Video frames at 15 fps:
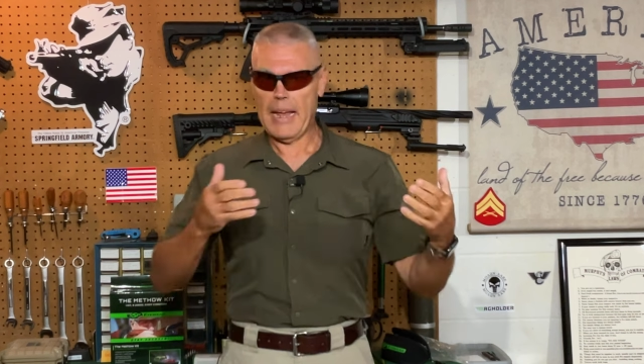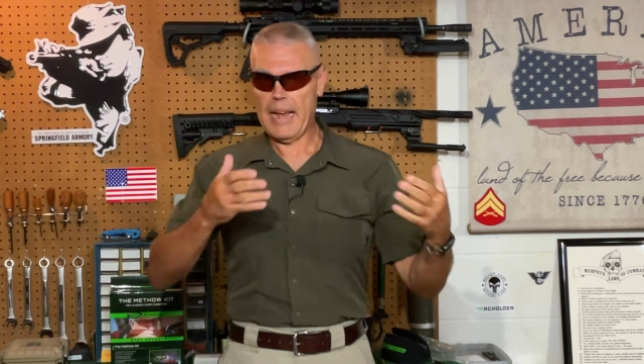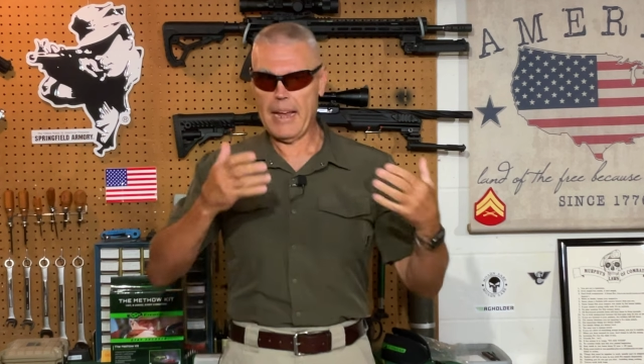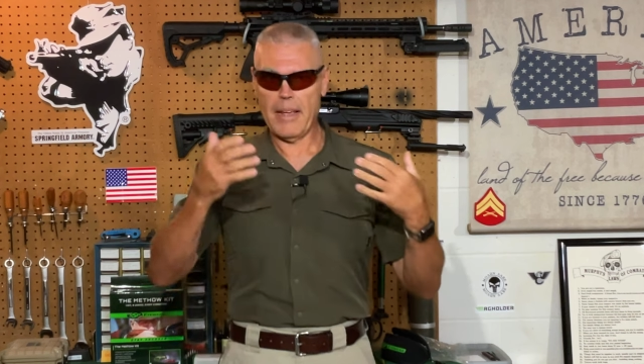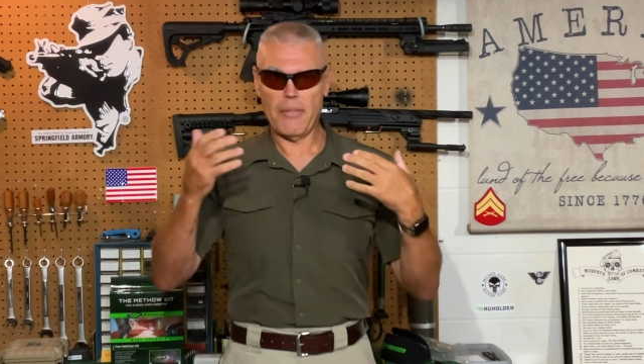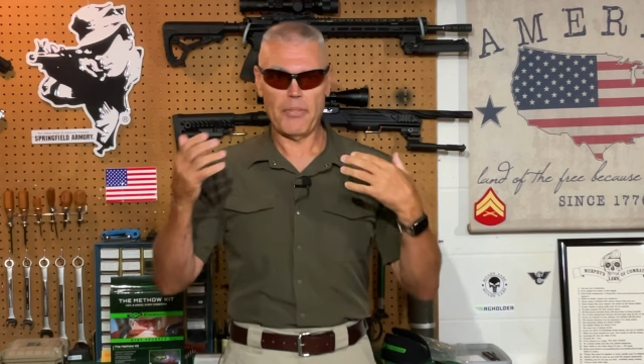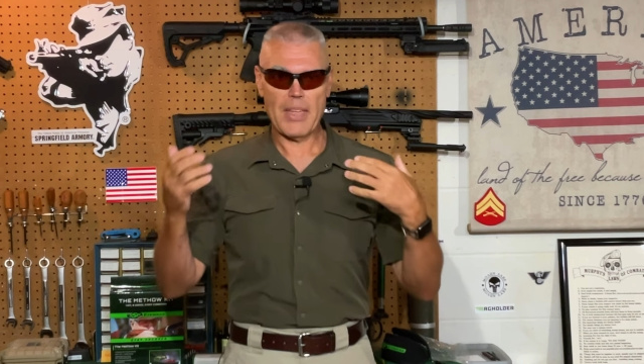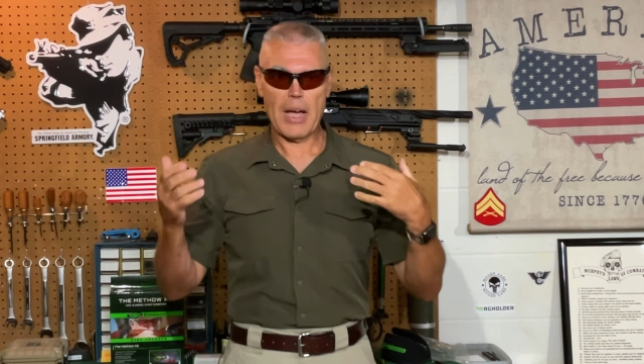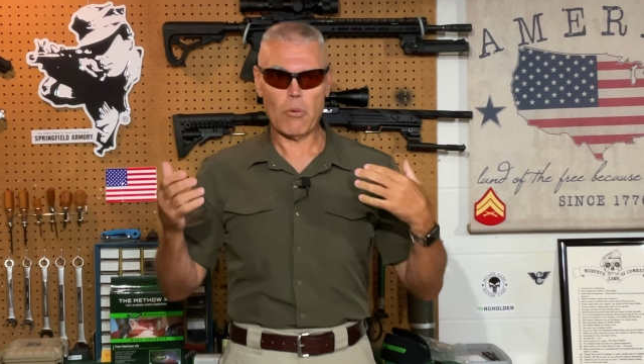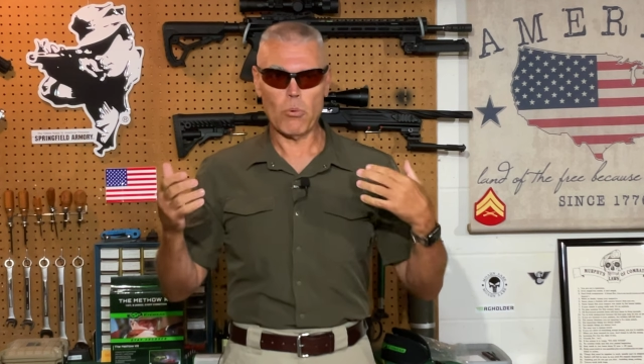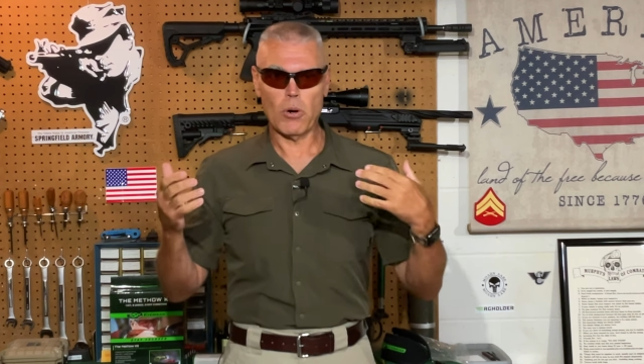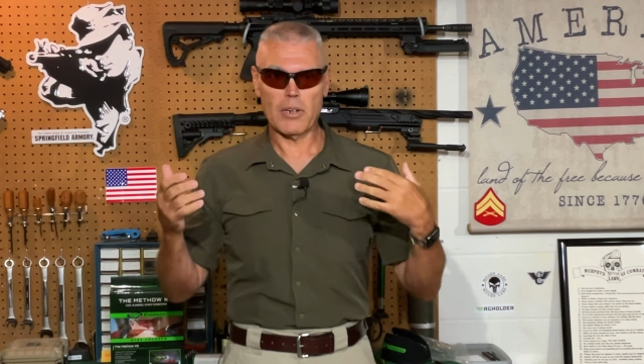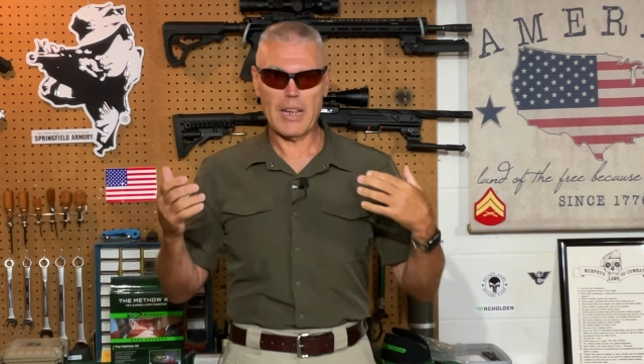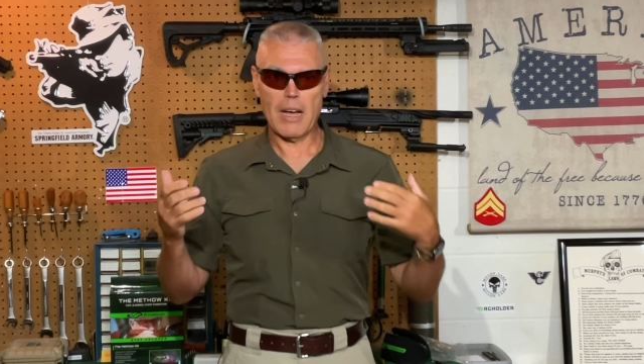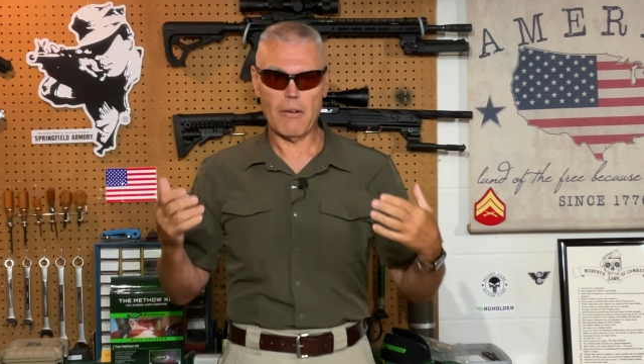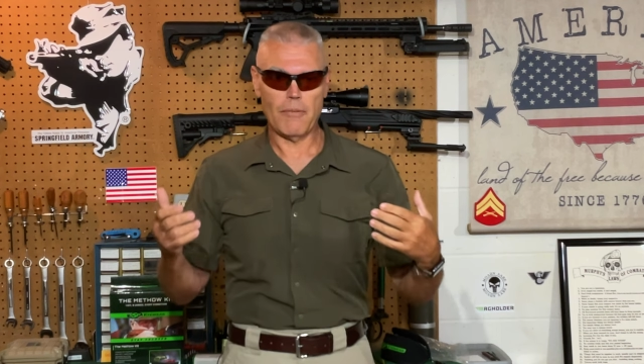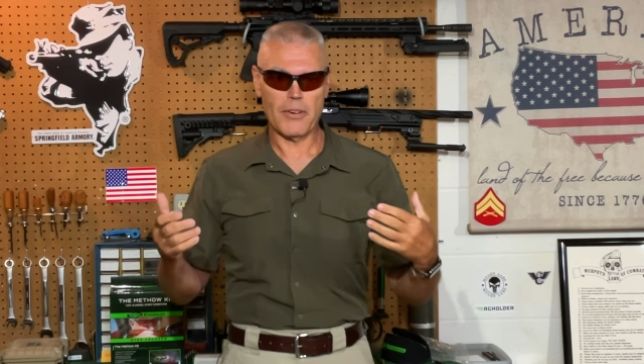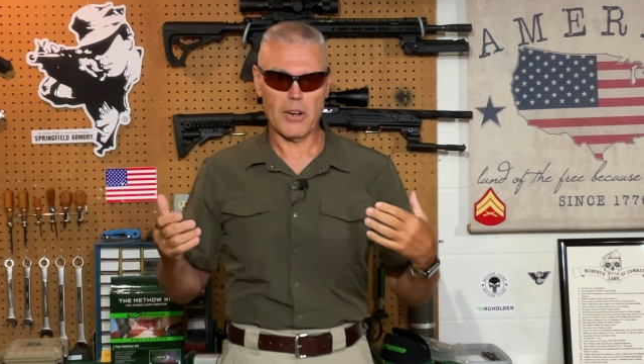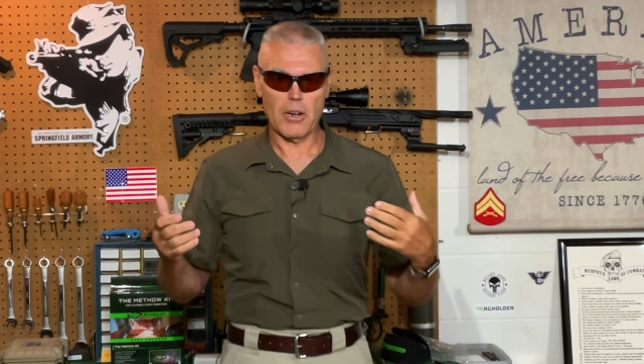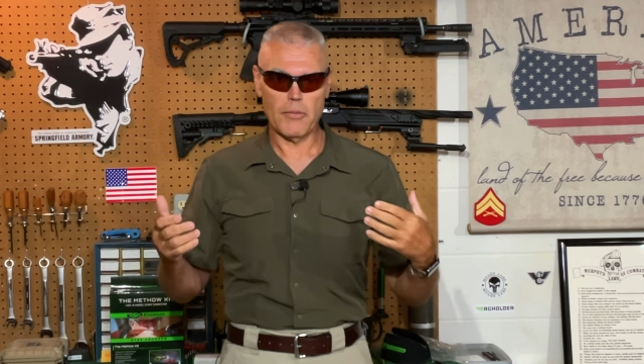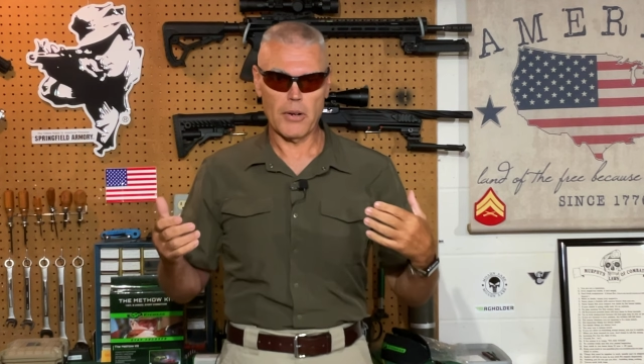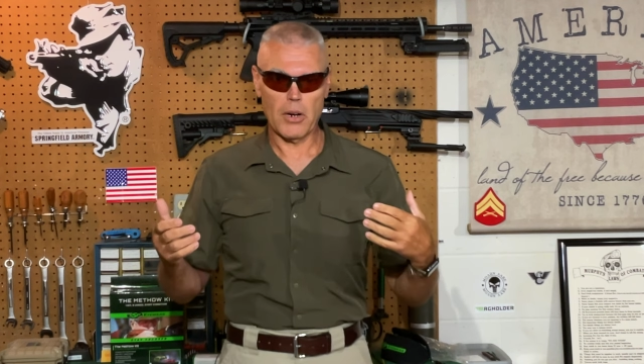And that worked out
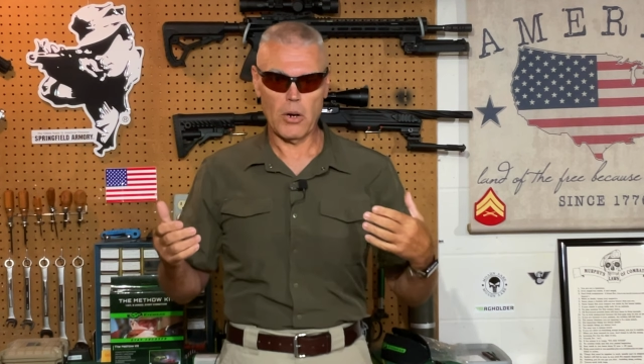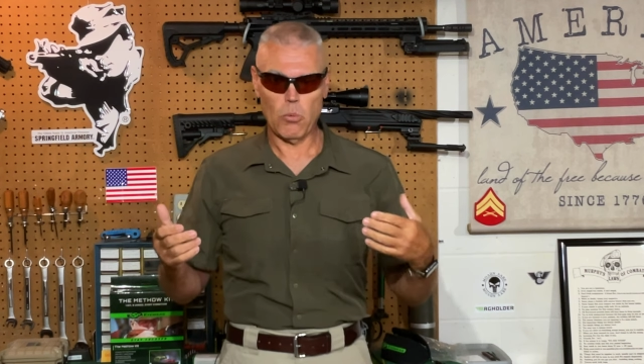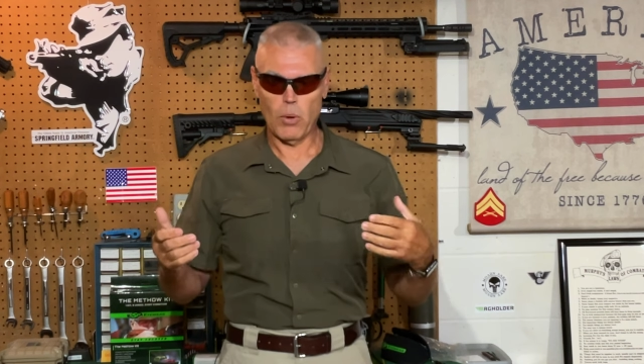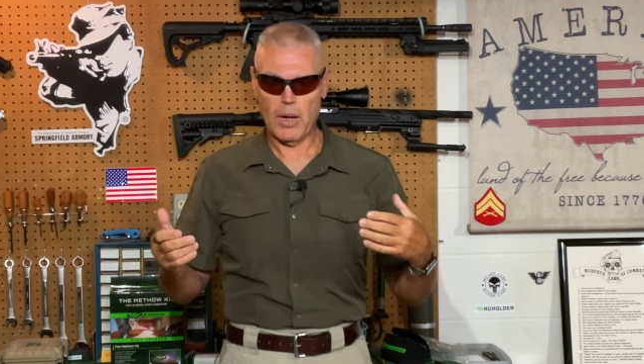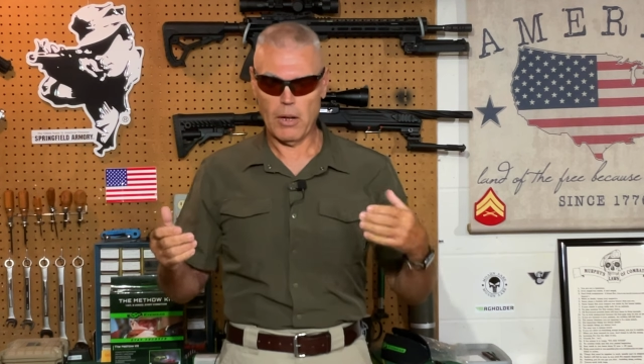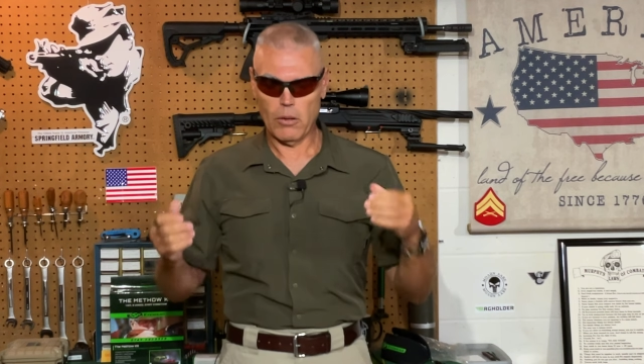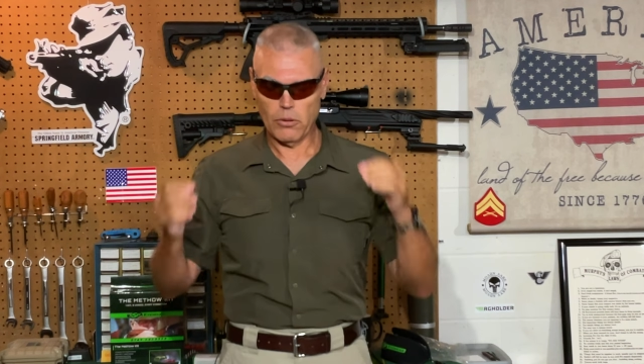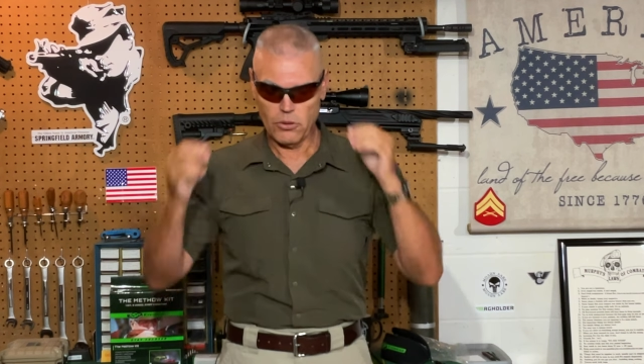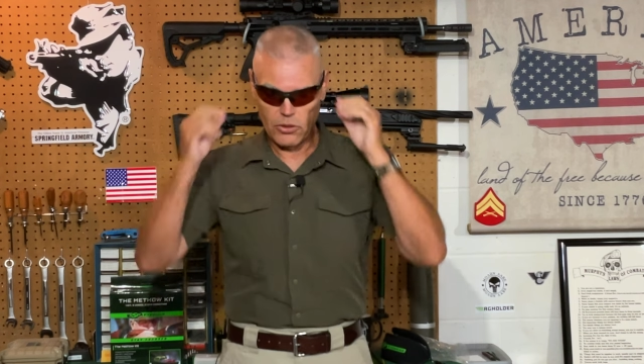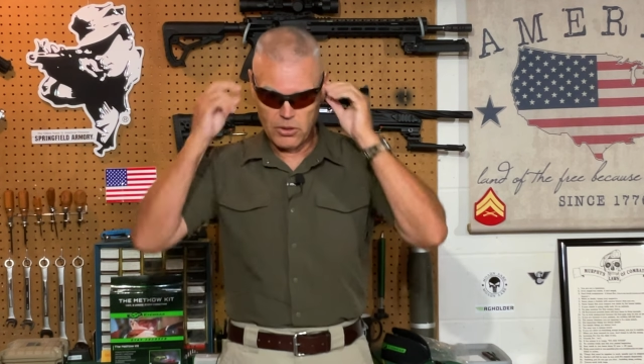very, very well.